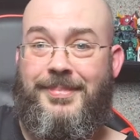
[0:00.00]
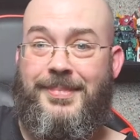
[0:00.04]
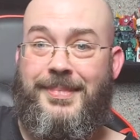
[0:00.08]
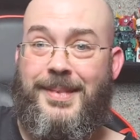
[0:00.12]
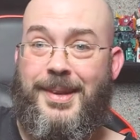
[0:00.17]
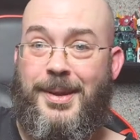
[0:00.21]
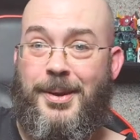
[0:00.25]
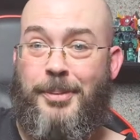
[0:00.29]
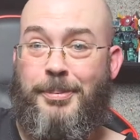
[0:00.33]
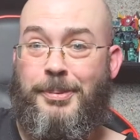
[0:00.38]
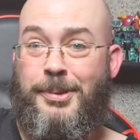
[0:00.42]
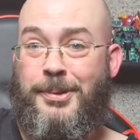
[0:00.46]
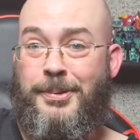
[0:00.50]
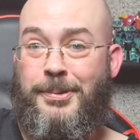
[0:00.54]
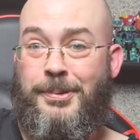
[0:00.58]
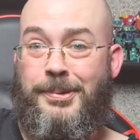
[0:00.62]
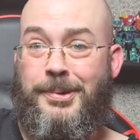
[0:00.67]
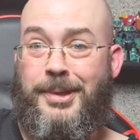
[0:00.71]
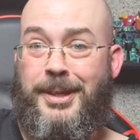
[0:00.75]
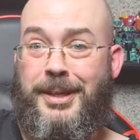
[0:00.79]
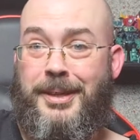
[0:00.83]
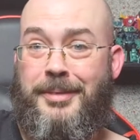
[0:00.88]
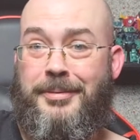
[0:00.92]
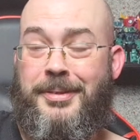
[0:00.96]
the optical
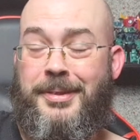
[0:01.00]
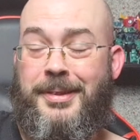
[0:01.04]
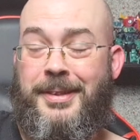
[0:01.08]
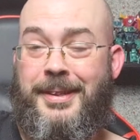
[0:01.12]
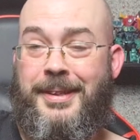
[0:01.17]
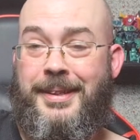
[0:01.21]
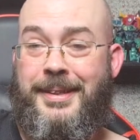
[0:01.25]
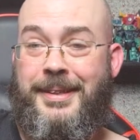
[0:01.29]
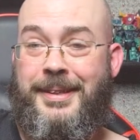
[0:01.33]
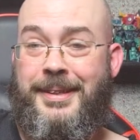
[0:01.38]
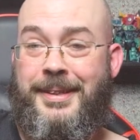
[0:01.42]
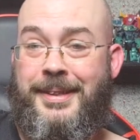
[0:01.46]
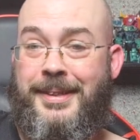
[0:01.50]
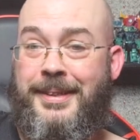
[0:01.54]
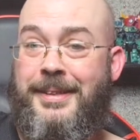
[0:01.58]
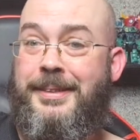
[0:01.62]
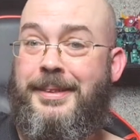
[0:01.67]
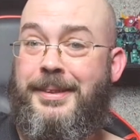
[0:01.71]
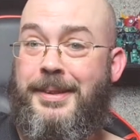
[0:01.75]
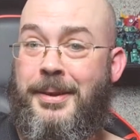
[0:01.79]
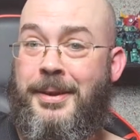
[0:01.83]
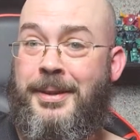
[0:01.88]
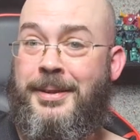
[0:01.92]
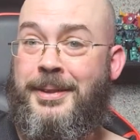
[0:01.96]
drive.
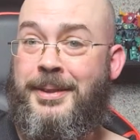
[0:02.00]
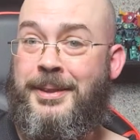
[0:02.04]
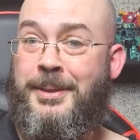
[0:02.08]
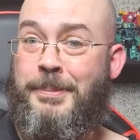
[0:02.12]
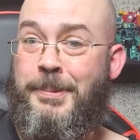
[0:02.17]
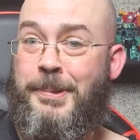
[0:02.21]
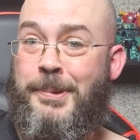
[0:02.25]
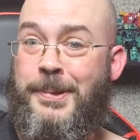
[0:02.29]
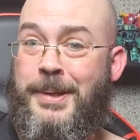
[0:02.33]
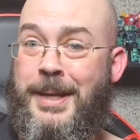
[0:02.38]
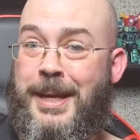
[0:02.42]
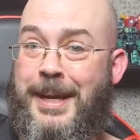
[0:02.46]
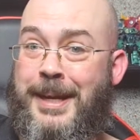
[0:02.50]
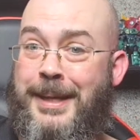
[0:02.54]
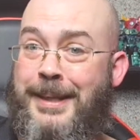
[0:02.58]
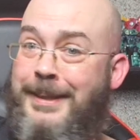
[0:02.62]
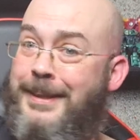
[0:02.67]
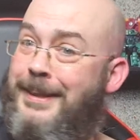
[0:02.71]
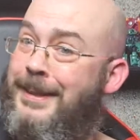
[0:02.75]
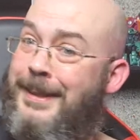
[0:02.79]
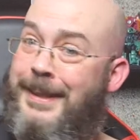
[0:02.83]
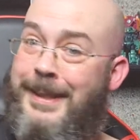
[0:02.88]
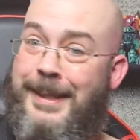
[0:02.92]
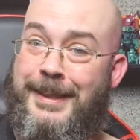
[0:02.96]
So it's a small
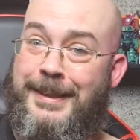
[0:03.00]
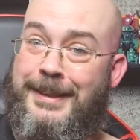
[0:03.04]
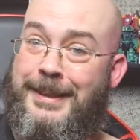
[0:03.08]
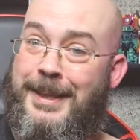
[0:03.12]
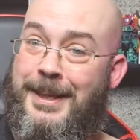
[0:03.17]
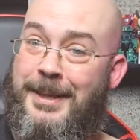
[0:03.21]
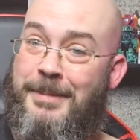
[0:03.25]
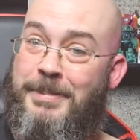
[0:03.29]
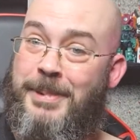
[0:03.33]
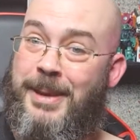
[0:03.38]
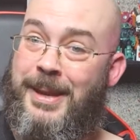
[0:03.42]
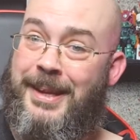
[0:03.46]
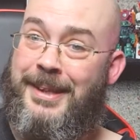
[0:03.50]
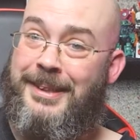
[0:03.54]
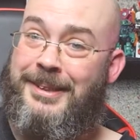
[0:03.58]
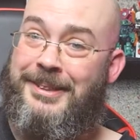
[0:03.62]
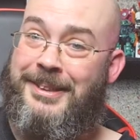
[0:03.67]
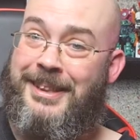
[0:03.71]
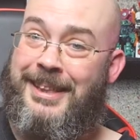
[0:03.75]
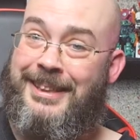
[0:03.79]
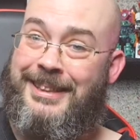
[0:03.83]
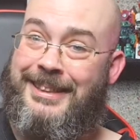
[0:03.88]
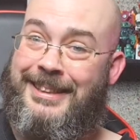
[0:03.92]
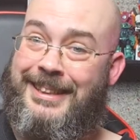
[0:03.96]
case. It's going to be
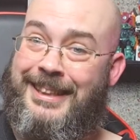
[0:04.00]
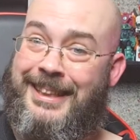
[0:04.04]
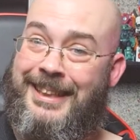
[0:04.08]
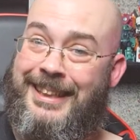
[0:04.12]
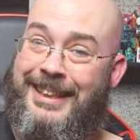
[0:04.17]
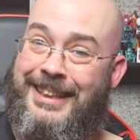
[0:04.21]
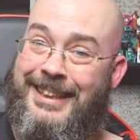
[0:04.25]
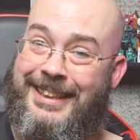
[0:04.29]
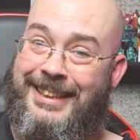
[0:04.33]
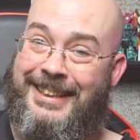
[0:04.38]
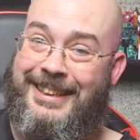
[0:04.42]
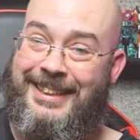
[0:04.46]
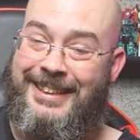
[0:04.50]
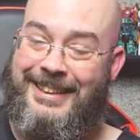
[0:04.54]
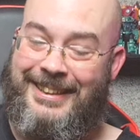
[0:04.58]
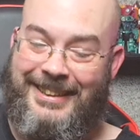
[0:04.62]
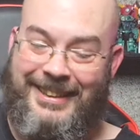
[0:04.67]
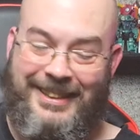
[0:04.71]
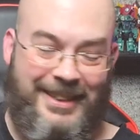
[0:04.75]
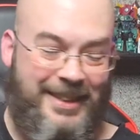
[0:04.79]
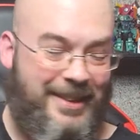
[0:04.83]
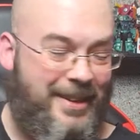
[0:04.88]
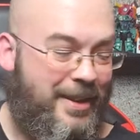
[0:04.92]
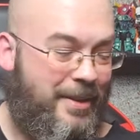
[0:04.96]
interesting,
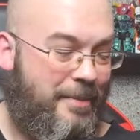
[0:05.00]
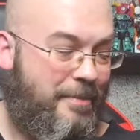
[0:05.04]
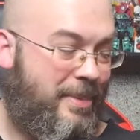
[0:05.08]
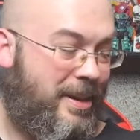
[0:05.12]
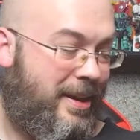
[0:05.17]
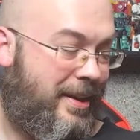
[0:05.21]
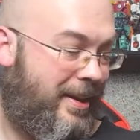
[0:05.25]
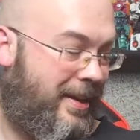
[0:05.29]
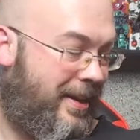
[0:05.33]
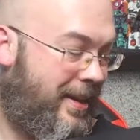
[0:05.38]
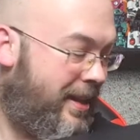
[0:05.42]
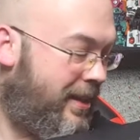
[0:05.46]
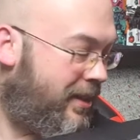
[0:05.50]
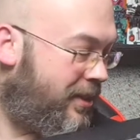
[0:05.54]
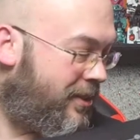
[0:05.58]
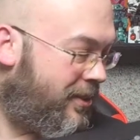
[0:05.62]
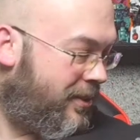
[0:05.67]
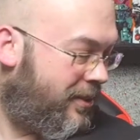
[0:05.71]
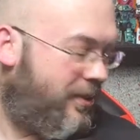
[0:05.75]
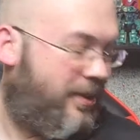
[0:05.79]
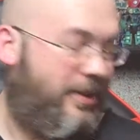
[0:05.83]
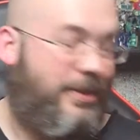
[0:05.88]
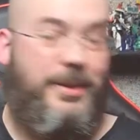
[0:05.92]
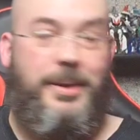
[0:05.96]
but it
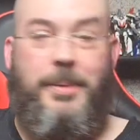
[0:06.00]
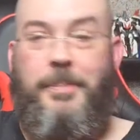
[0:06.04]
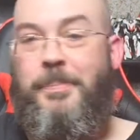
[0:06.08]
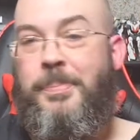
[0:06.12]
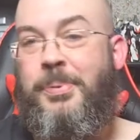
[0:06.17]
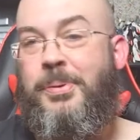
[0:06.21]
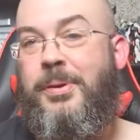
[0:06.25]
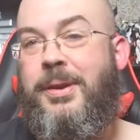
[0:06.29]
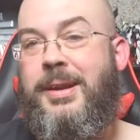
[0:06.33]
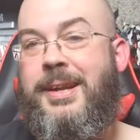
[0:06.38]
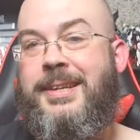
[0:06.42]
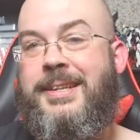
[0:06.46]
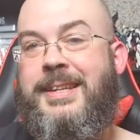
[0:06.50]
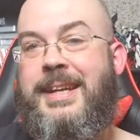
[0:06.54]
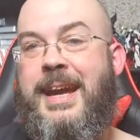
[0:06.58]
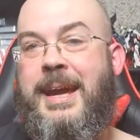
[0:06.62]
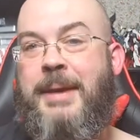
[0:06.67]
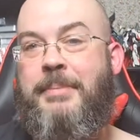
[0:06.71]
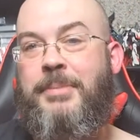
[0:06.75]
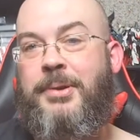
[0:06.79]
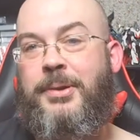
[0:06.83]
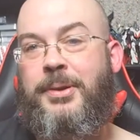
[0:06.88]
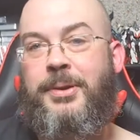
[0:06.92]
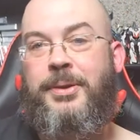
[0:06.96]
should look pretty
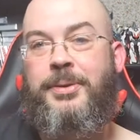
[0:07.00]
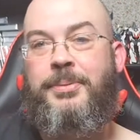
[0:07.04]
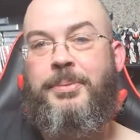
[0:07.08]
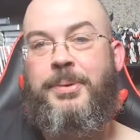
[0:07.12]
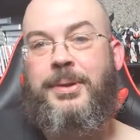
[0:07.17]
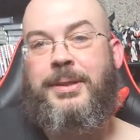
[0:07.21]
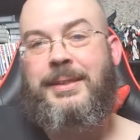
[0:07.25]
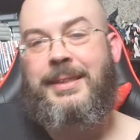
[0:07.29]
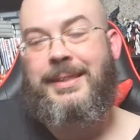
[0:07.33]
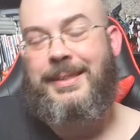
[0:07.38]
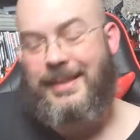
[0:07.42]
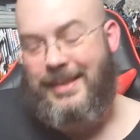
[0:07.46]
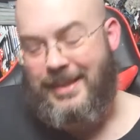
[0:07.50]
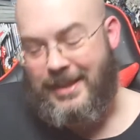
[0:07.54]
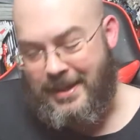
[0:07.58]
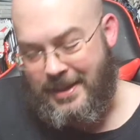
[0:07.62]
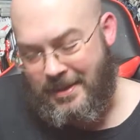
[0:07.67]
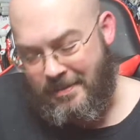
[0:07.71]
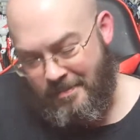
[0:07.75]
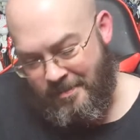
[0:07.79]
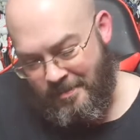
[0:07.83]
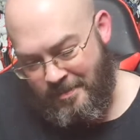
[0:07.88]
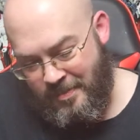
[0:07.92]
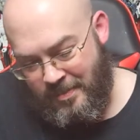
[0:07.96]
damn good once it's
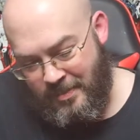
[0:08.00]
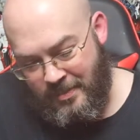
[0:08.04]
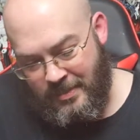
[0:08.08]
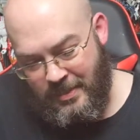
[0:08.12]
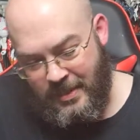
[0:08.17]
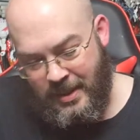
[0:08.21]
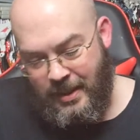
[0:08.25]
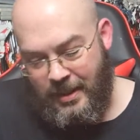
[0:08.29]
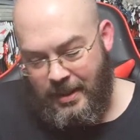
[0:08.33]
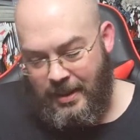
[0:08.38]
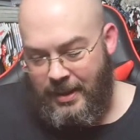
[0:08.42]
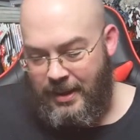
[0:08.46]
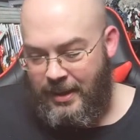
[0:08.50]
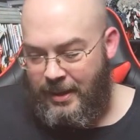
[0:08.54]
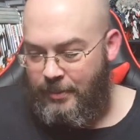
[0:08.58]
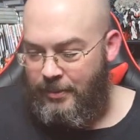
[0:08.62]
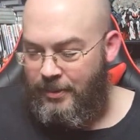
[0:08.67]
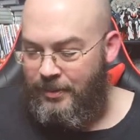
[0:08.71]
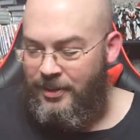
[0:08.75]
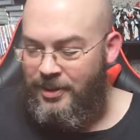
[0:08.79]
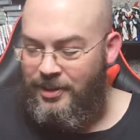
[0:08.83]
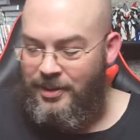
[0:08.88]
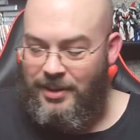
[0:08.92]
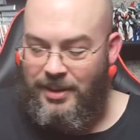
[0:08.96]
done. It
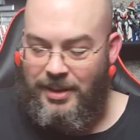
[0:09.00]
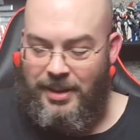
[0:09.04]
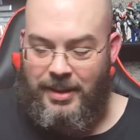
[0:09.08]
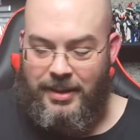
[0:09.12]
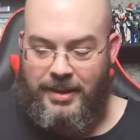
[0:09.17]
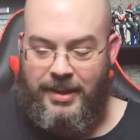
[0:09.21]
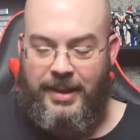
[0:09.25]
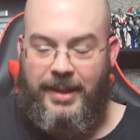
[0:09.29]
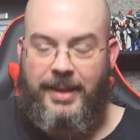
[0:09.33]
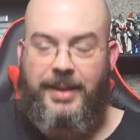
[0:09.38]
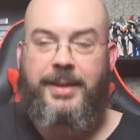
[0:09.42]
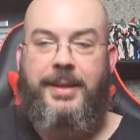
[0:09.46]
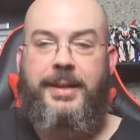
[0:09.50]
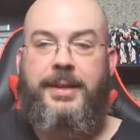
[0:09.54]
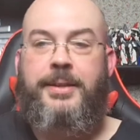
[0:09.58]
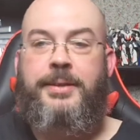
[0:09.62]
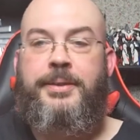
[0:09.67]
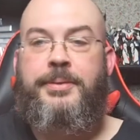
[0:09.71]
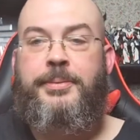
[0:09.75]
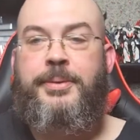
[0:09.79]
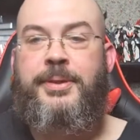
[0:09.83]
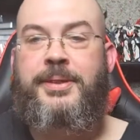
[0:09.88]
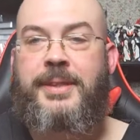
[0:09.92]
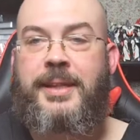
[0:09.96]
will snug
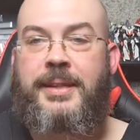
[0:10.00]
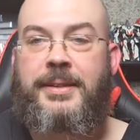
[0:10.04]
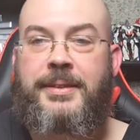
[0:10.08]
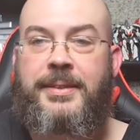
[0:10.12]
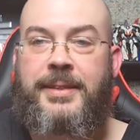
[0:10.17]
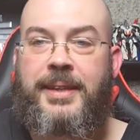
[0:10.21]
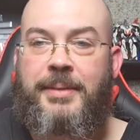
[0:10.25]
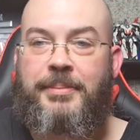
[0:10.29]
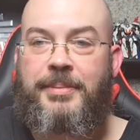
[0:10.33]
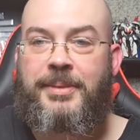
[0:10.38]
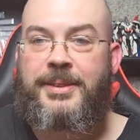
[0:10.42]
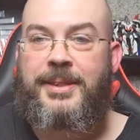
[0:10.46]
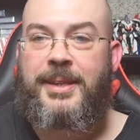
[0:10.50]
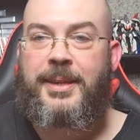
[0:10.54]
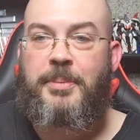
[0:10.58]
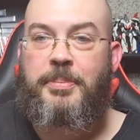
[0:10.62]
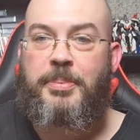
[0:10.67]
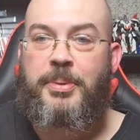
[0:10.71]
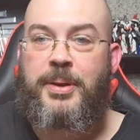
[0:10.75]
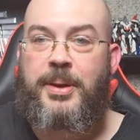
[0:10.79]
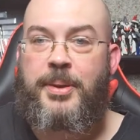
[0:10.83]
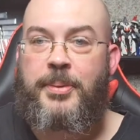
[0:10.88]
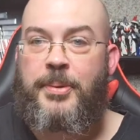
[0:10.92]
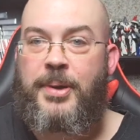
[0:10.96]
into his entertainment center
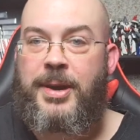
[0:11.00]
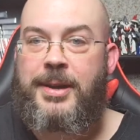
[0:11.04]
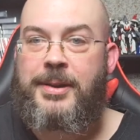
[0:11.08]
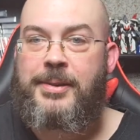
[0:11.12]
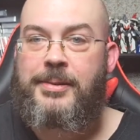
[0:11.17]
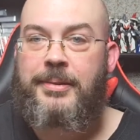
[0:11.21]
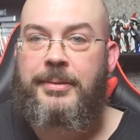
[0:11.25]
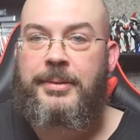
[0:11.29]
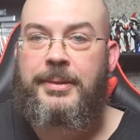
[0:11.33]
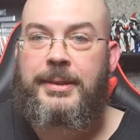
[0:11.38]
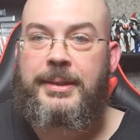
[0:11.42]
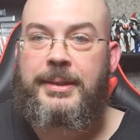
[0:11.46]
pretty well,